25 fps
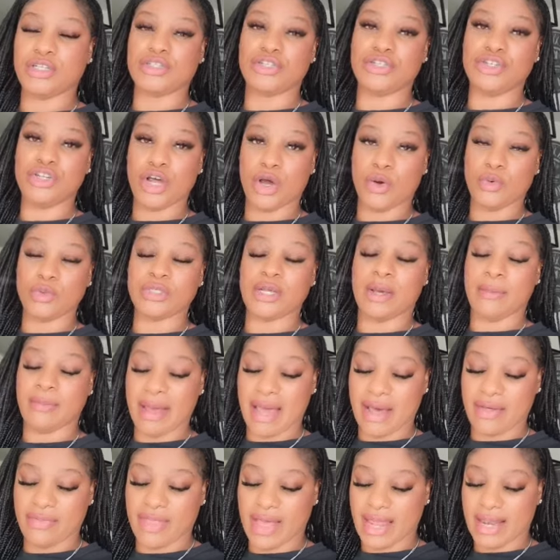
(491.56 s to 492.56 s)
to note
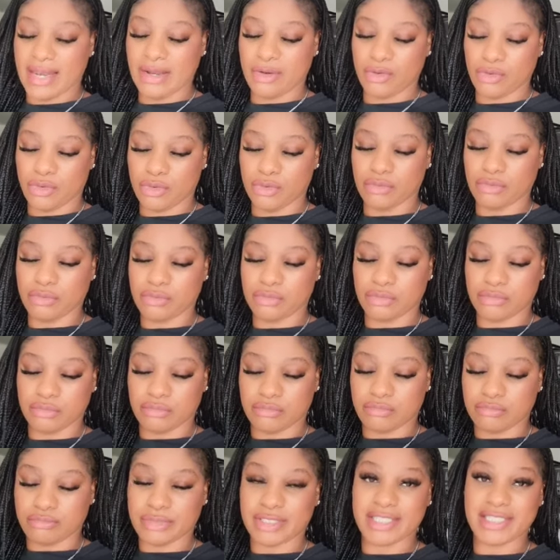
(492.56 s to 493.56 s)
about that little
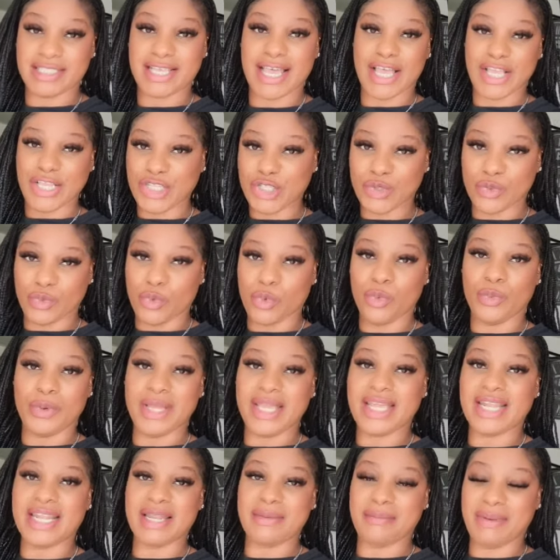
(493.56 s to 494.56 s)
schedule
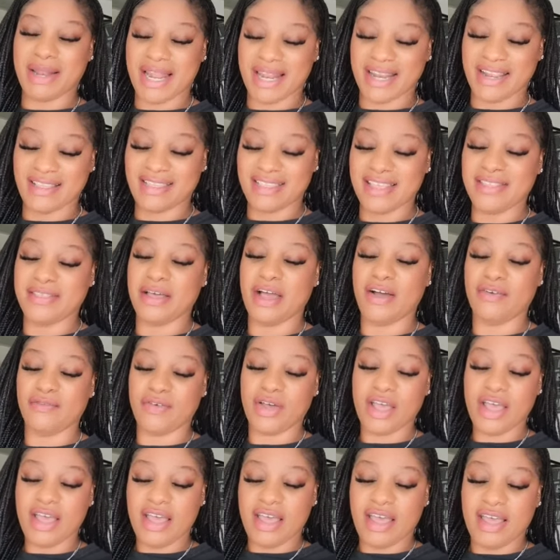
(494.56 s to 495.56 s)
weekly planner thing that I've
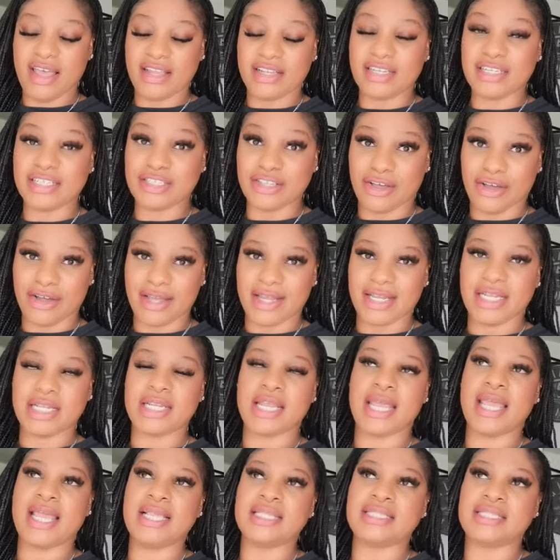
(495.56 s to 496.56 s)
designed
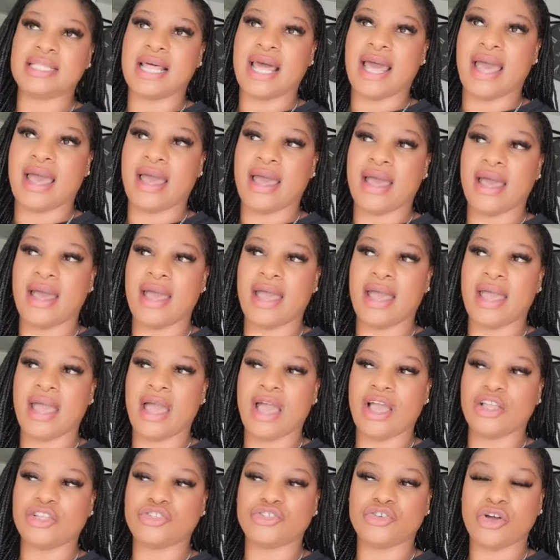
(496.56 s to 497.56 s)
is that
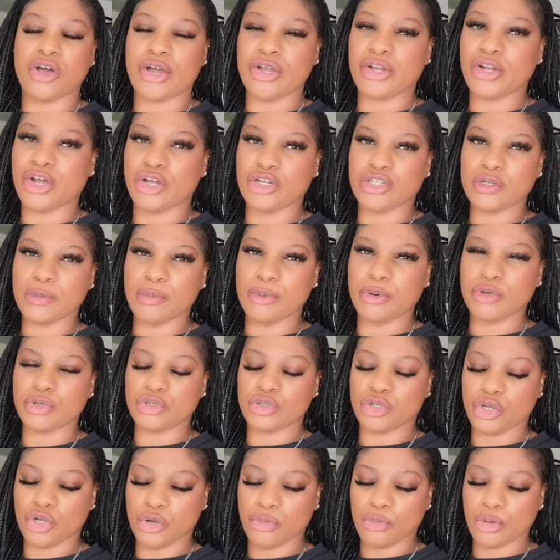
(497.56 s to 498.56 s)
try not to put
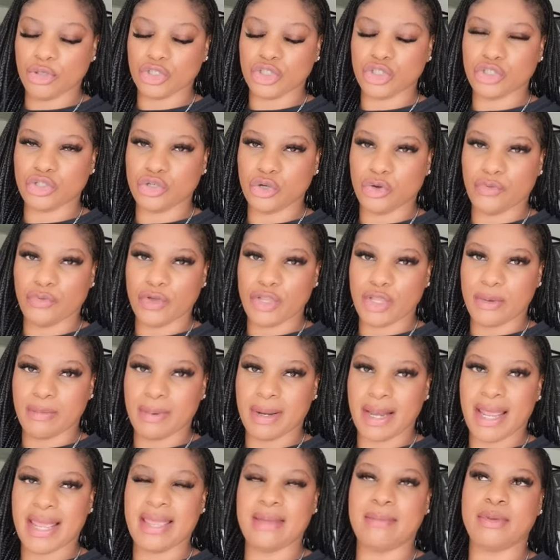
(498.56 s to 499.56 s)
too much stuff on your
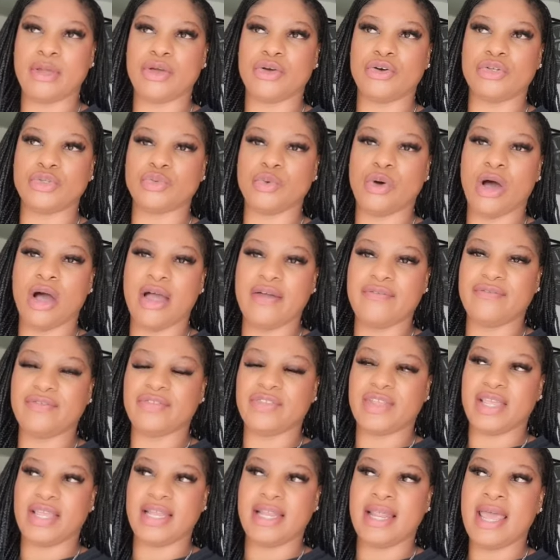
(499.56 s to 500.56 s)
plate because what I've
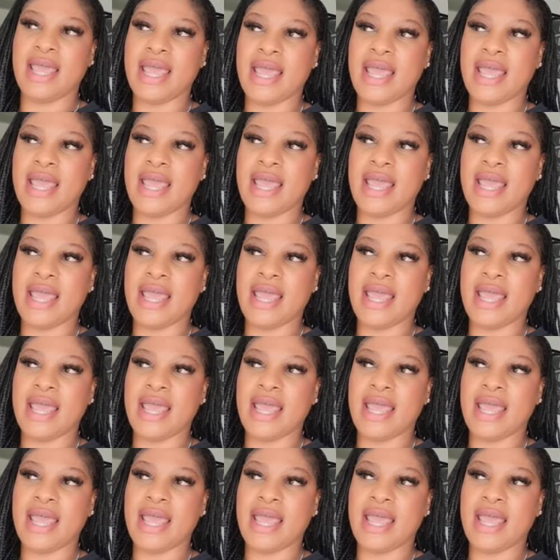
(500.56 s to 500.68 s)
seen